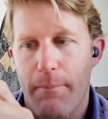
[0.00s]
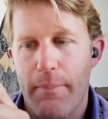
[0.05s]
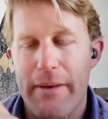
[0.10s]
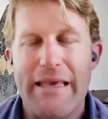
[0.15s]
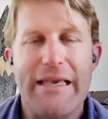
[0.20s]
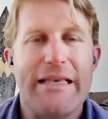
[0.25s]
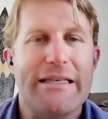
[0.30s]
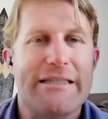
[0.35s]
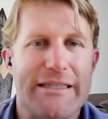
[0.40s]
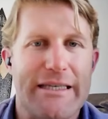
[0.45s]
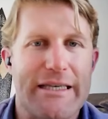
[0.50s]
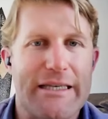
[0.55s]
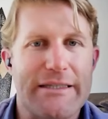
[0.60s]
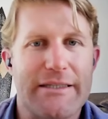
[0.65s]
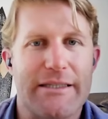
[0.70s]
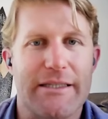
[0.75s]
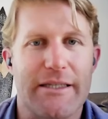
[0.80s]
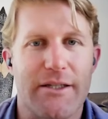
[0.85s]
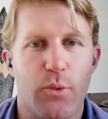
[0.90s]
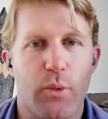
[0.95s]
piece
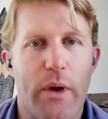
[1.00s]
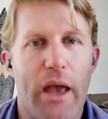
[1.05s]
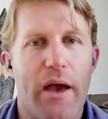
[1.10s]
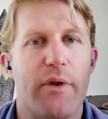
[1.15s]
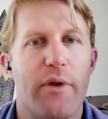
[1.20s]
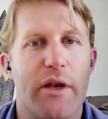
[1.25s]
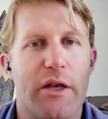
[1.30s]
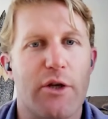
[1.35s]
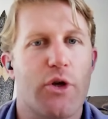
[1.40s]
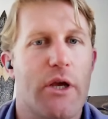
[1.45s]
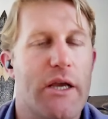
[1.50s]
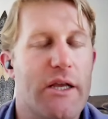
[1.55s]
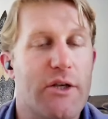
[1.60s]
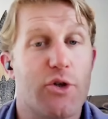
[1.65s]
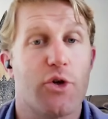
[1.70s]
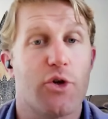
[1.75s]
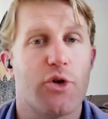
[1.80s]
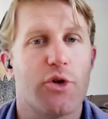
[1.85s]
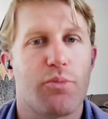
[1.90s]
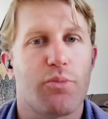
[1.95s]
we haven't
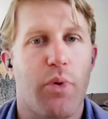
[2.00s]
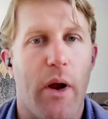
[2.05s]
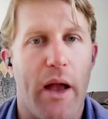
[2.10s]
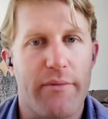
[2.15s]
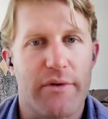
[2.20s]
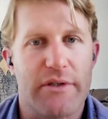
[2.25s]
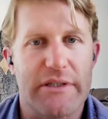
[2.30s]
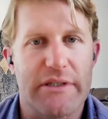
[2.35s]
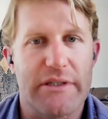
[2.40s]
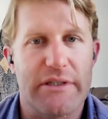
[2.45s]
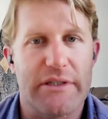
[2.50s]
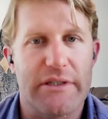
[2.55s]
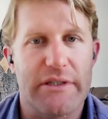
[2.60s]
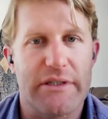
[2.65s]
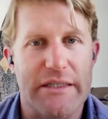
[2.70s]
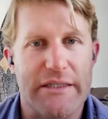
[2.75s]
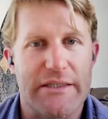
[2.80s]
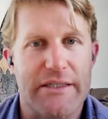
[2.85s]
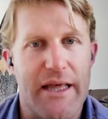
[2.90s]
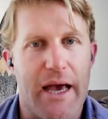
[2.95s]
introduced privacy
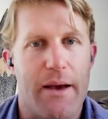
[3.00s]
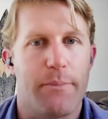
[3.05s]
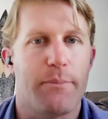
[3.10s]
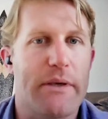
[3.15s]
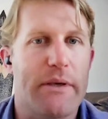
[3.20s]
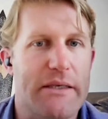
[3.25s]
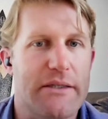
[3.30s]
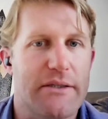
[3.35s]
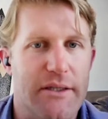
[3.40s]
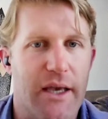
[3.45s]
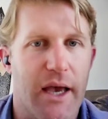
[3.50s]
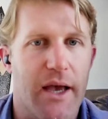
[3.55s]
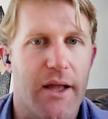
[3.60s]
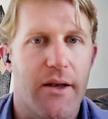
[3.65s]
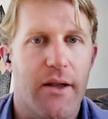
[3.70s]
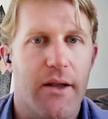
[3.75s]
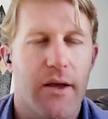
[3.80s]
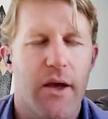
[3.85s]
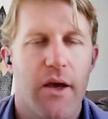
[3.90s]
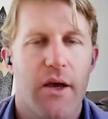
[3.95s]
to that piece
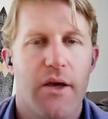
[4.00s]
yet.